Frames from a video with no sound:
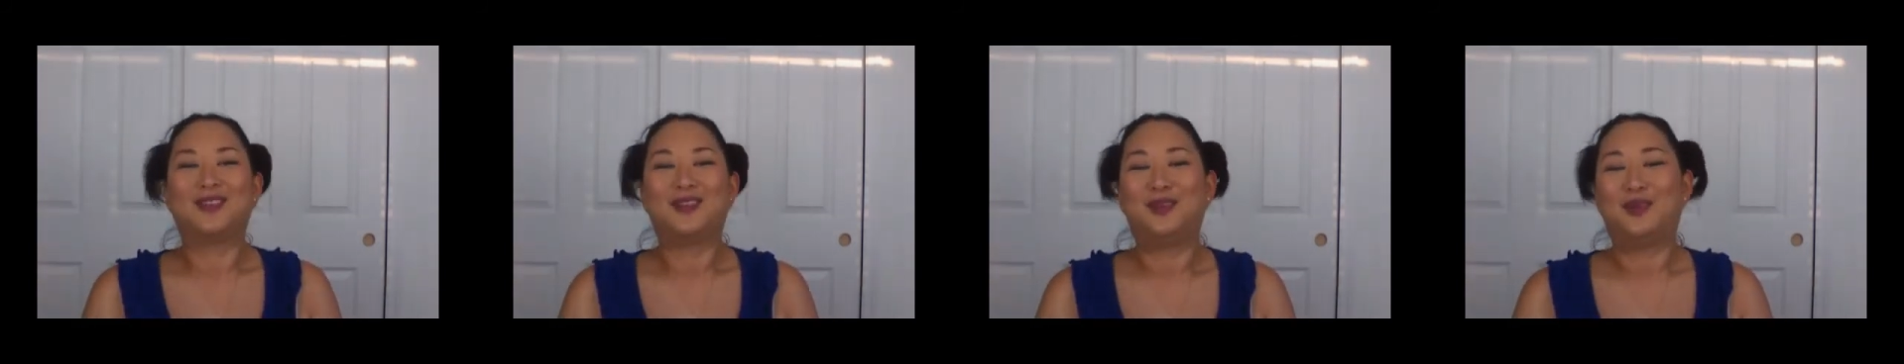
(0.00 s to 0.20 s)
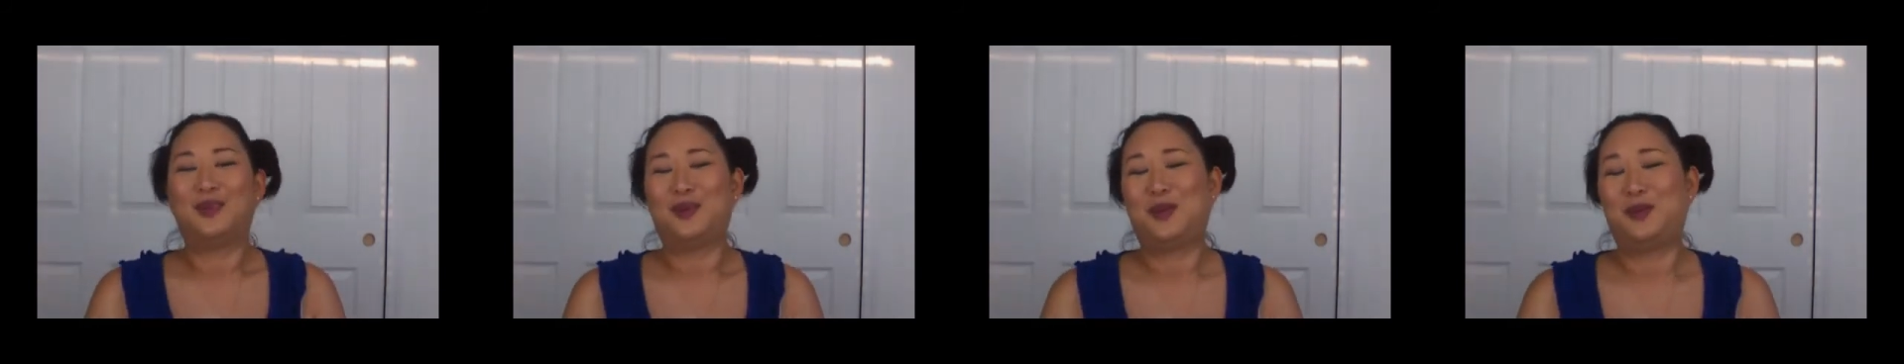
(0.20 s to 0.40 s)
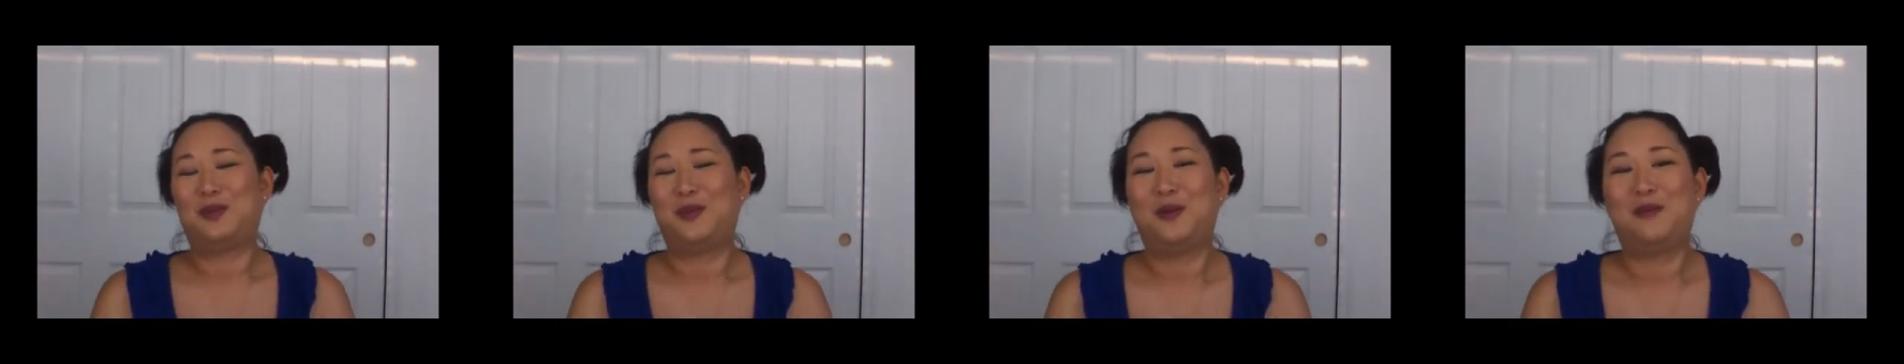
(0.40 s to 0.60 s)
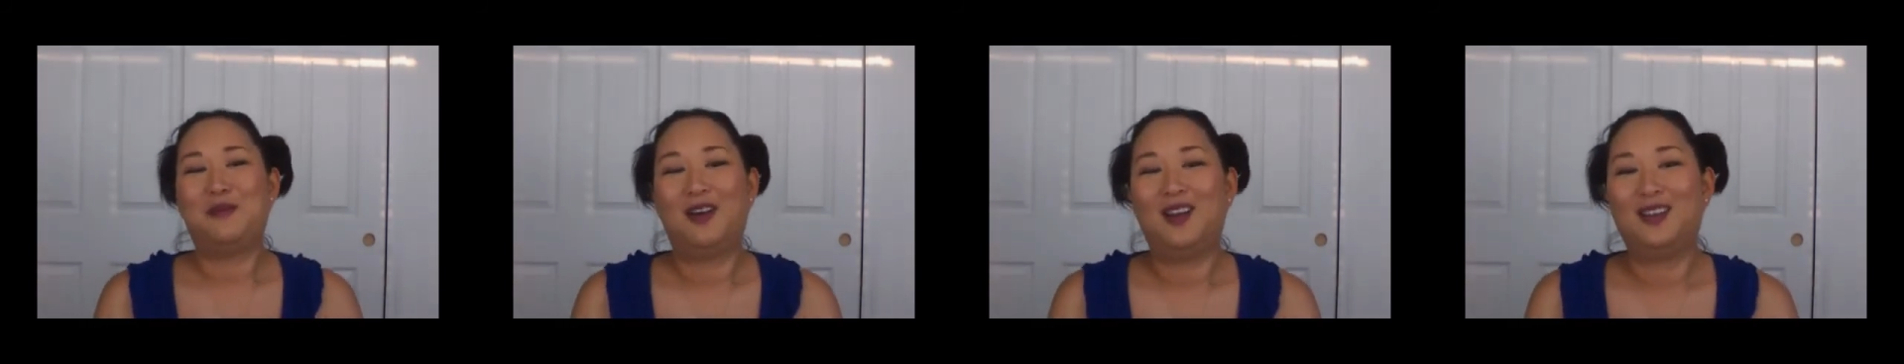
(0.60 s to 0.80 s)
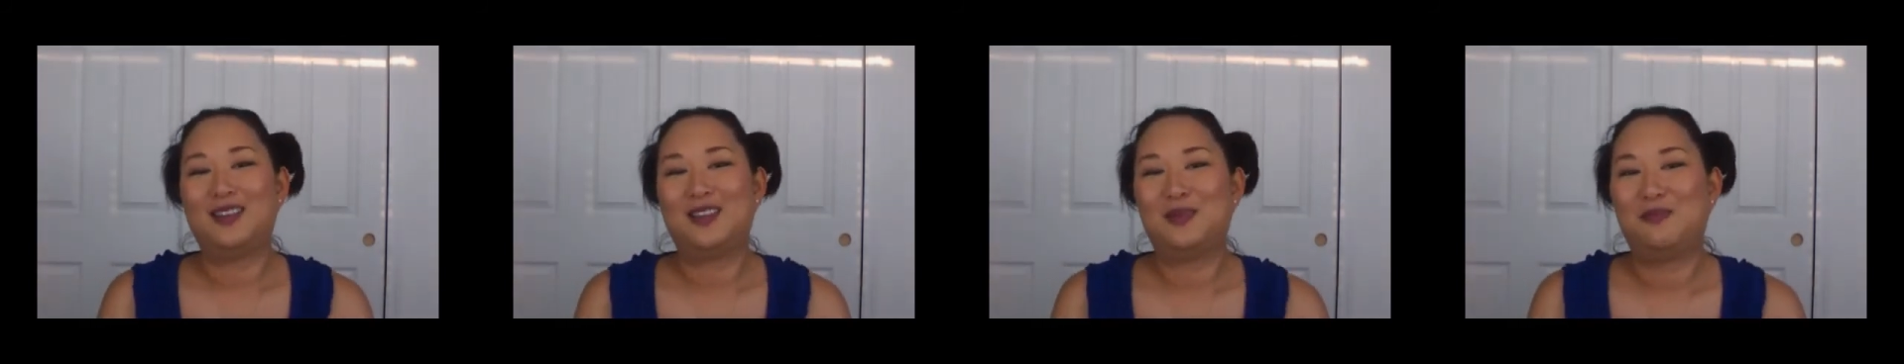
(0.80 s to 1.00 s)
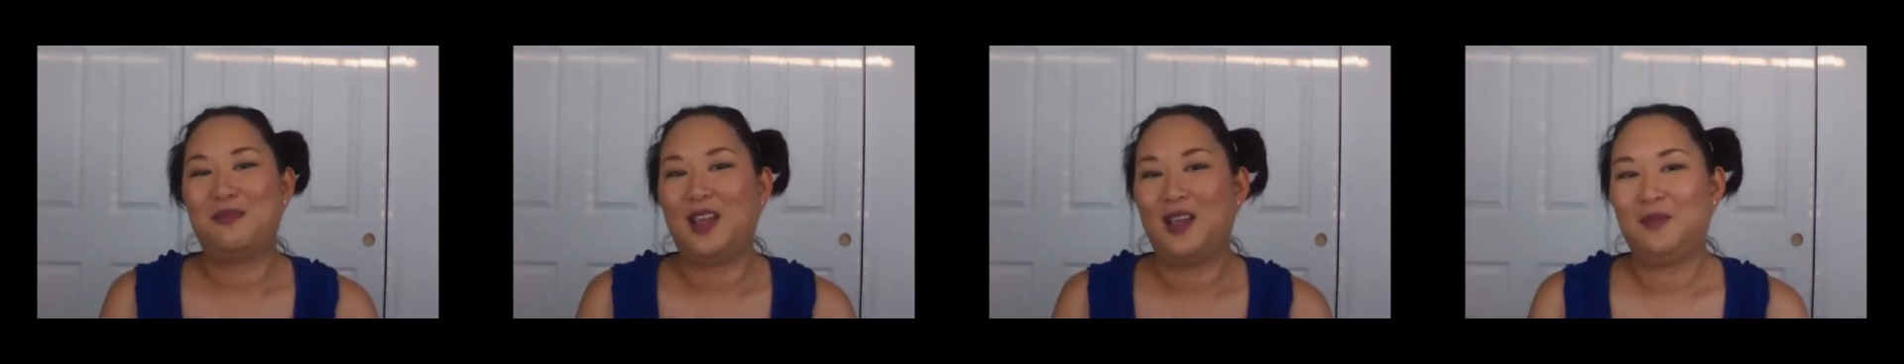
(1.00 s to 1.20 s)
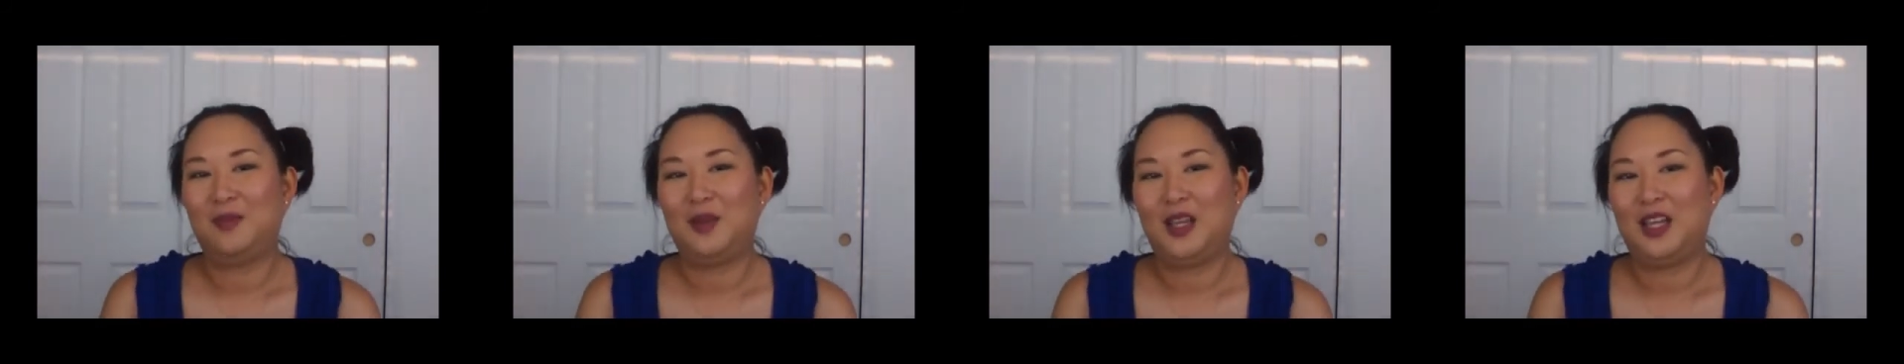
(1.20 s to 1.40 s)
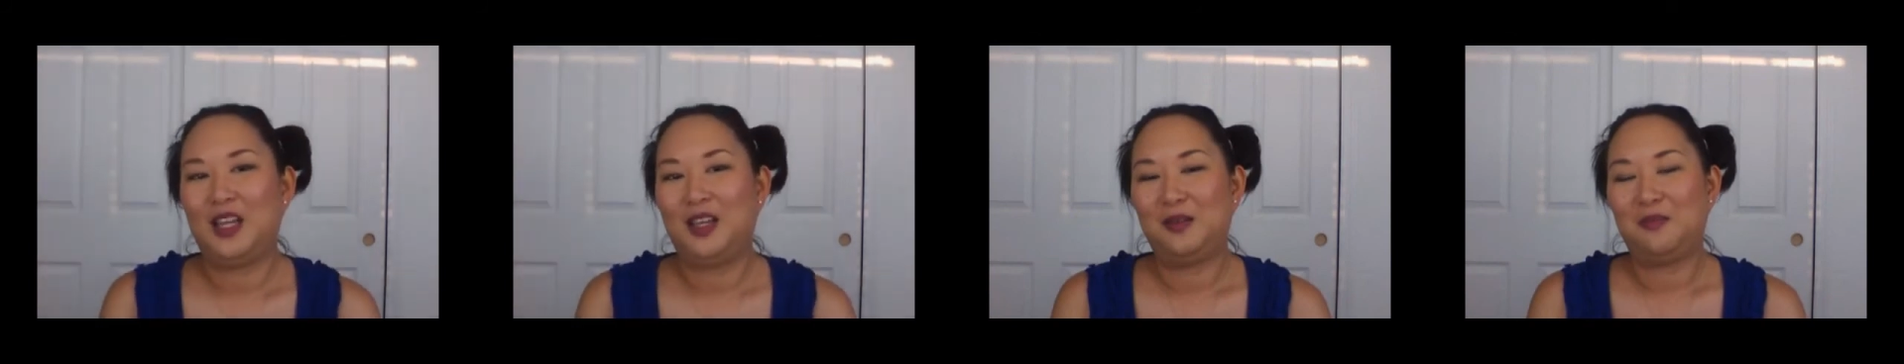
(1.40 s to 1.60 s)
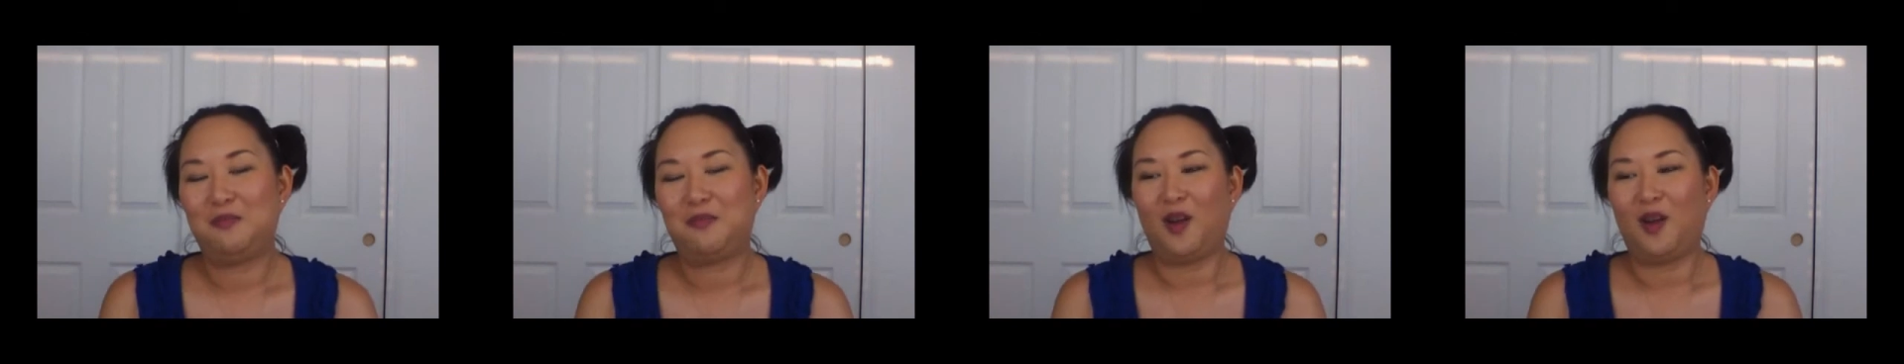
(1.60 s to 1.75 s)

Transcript: for 3 months maybe,